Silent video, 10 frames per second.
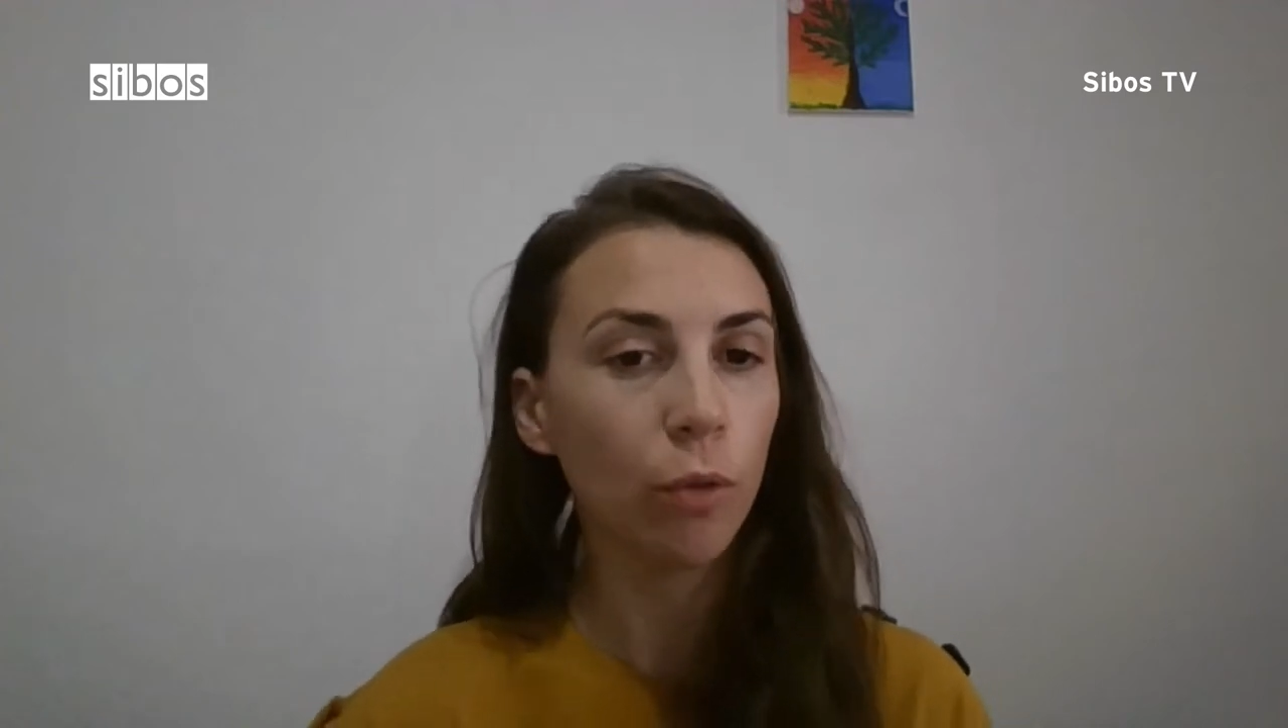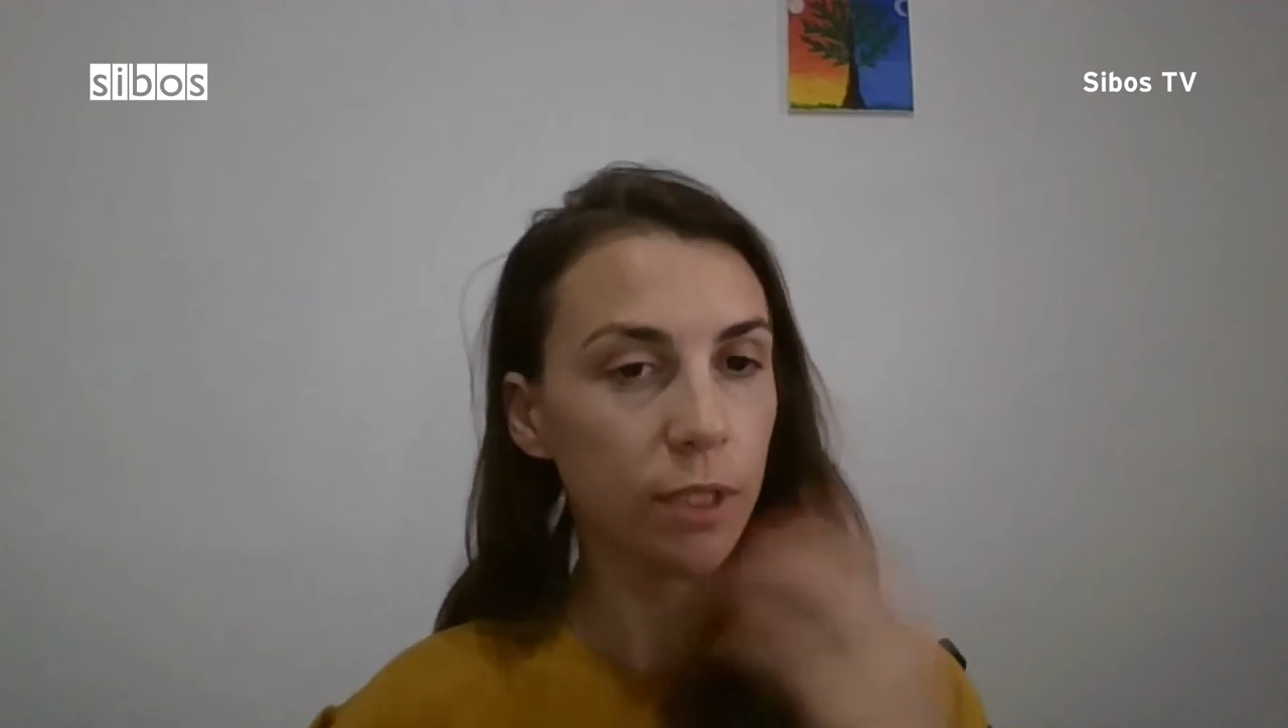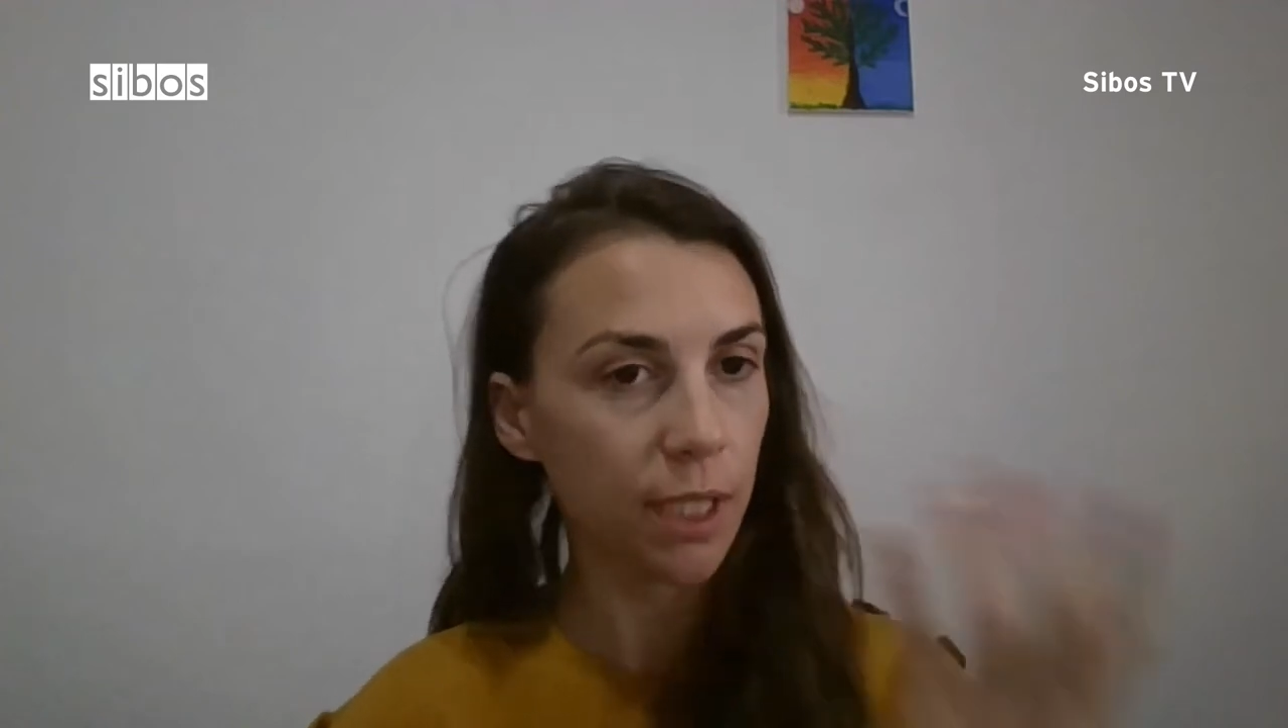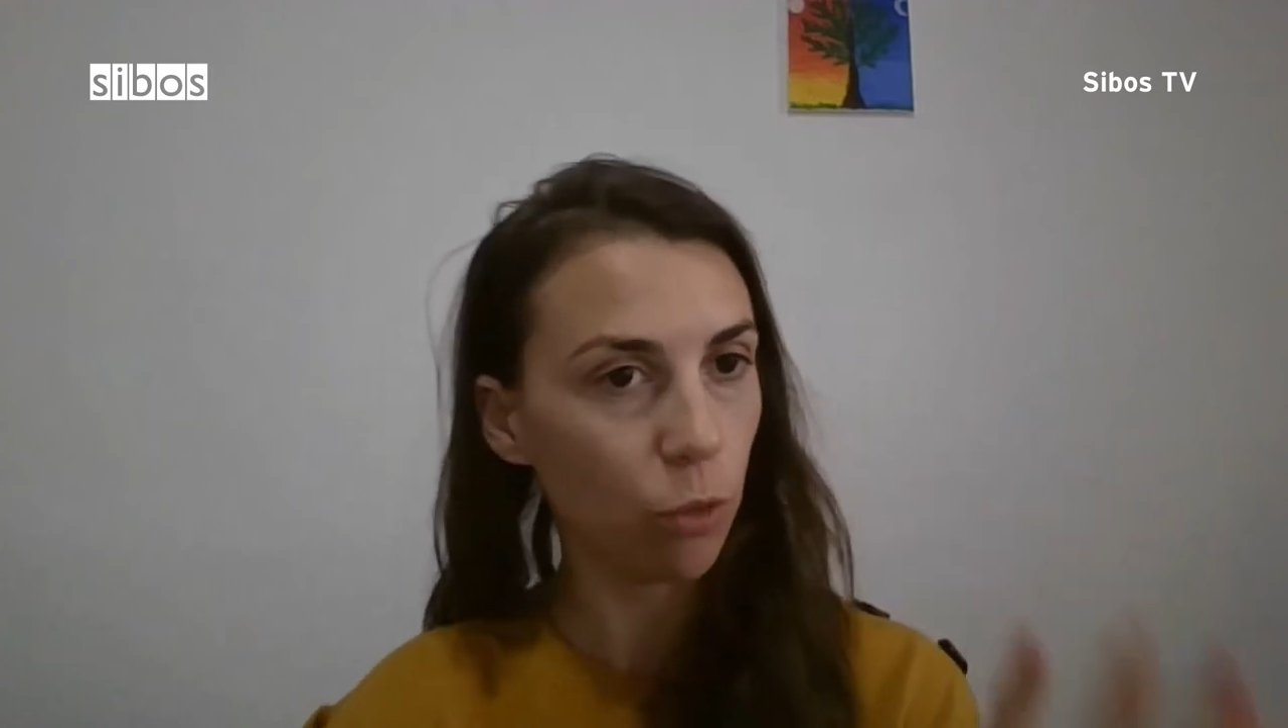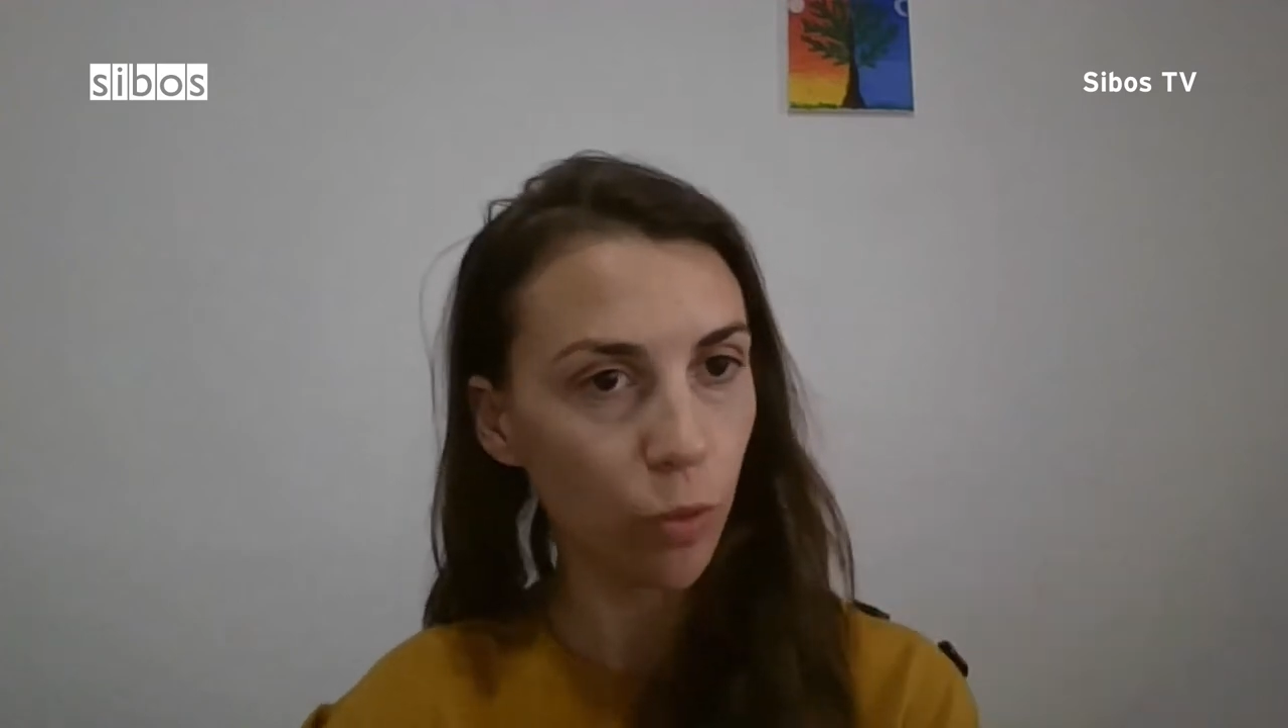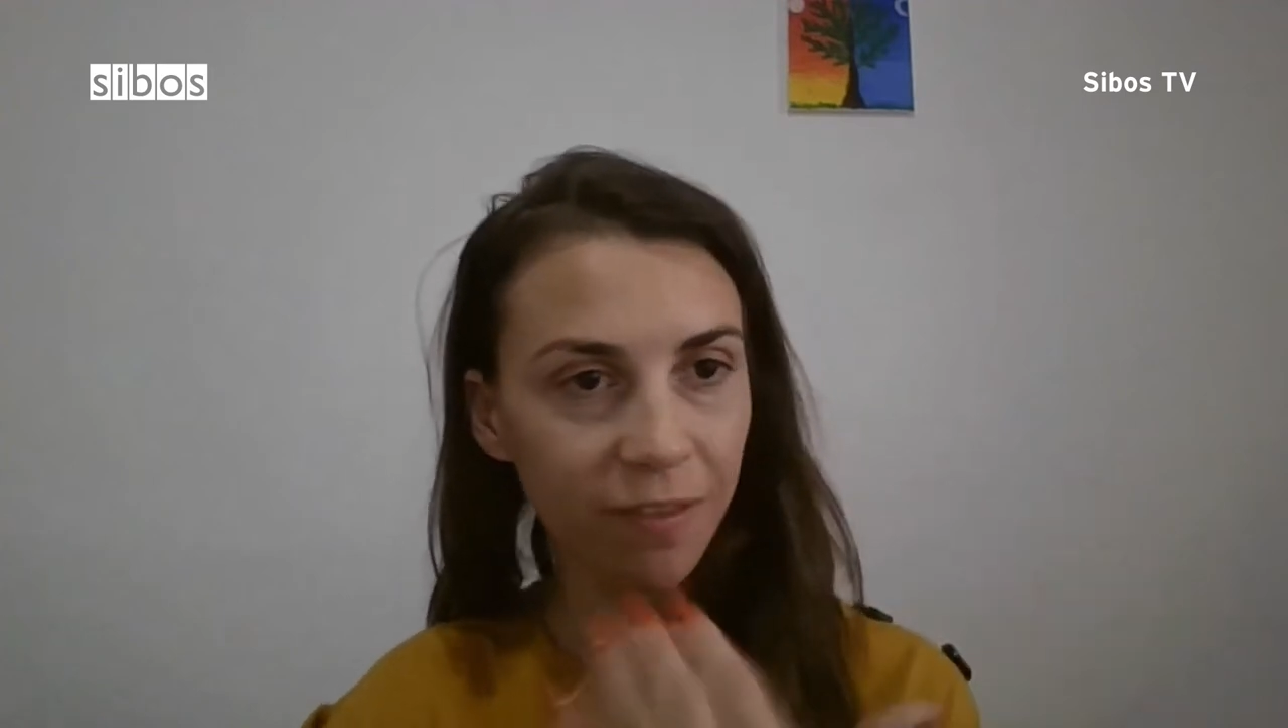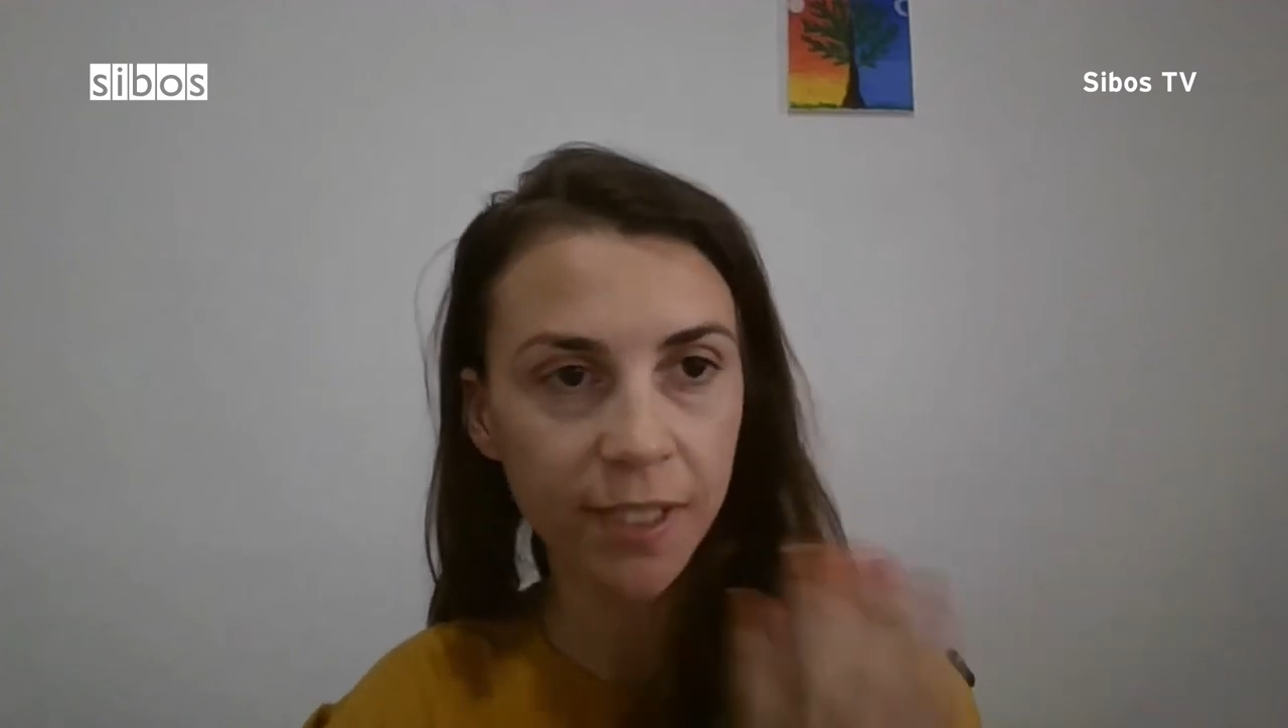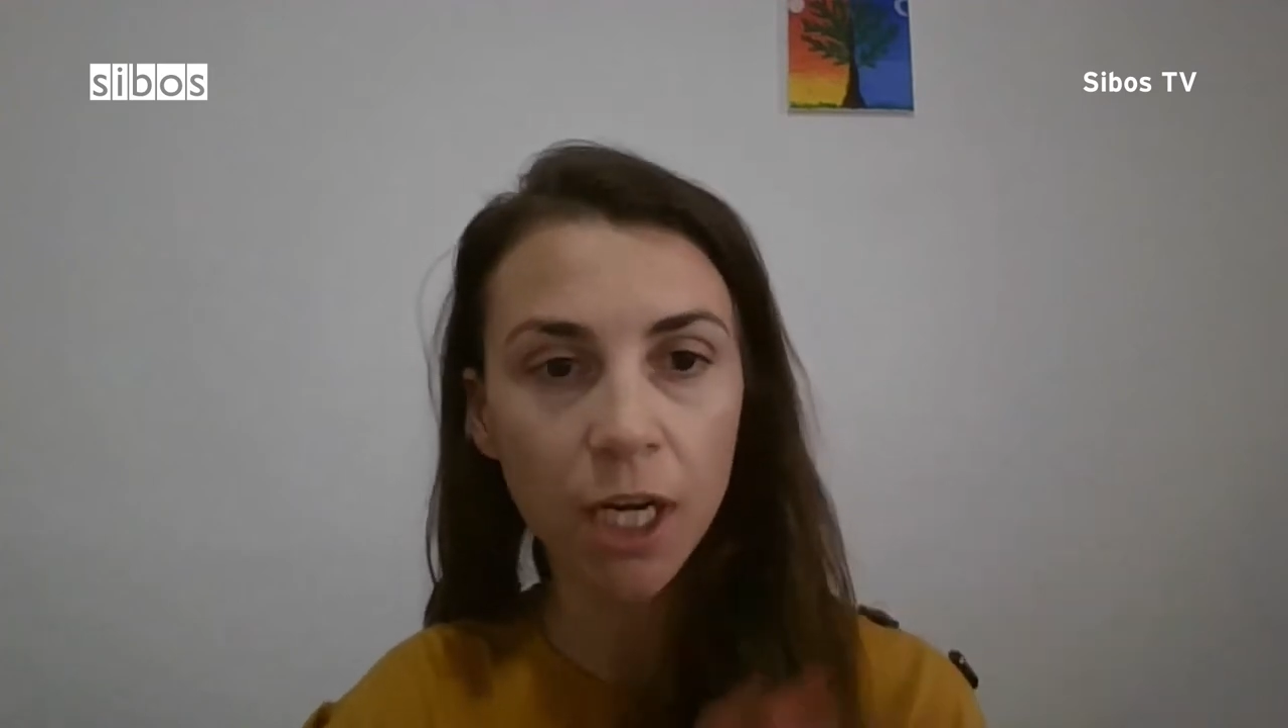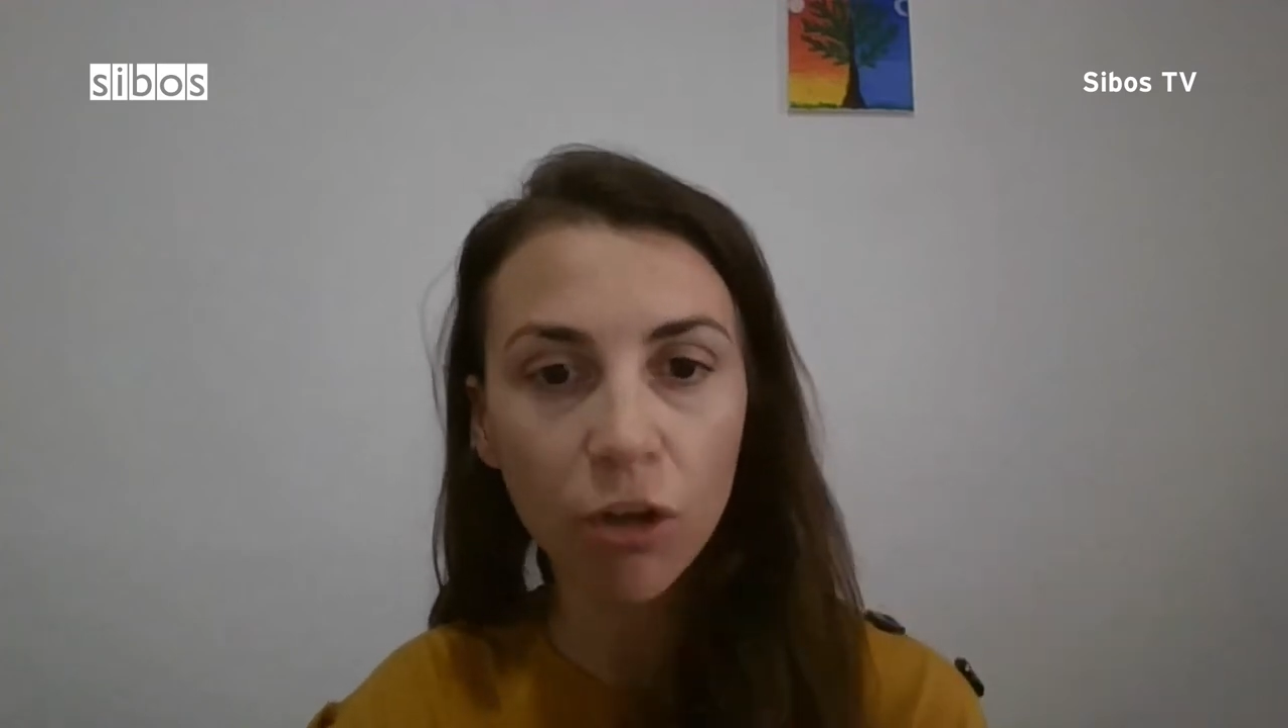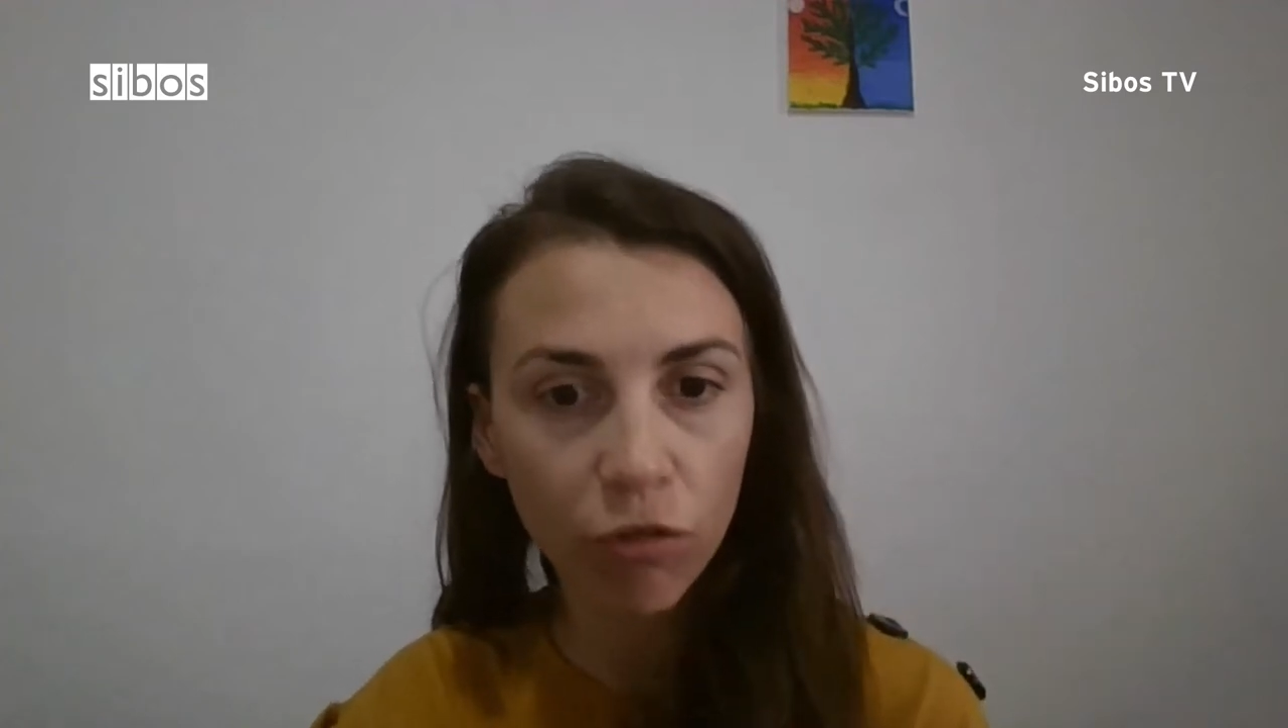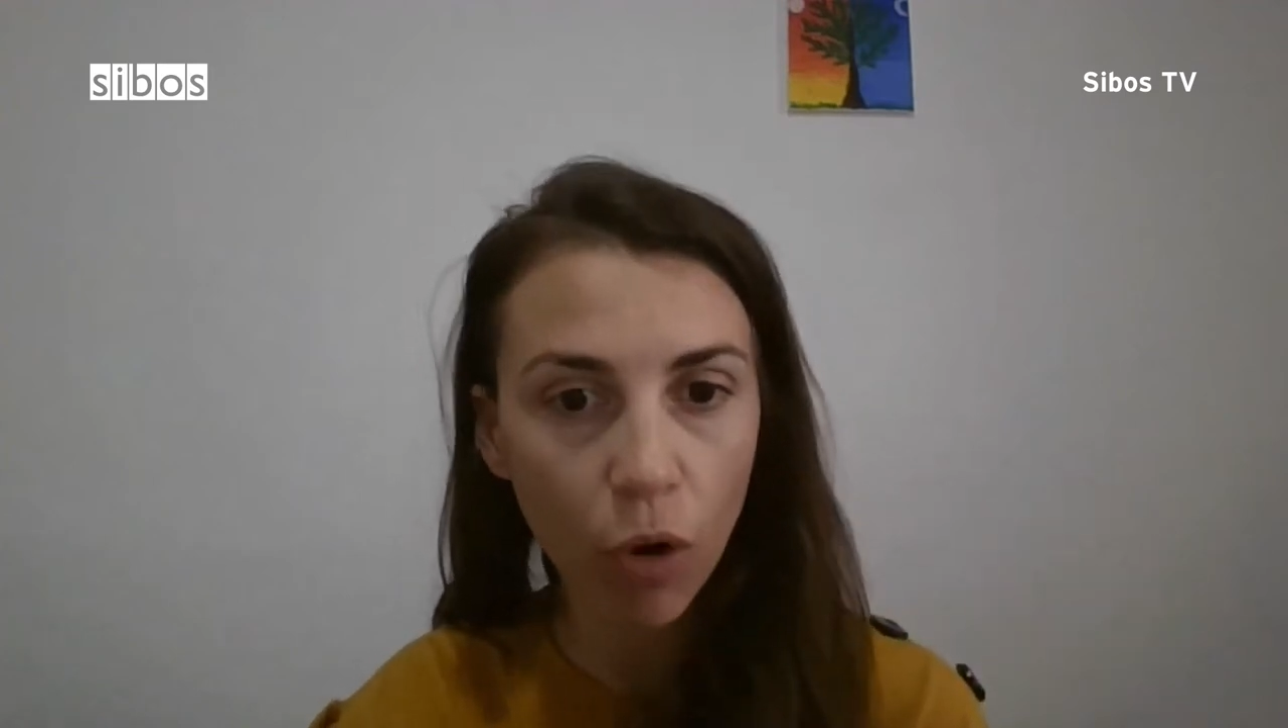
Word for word: So you see, we've seen a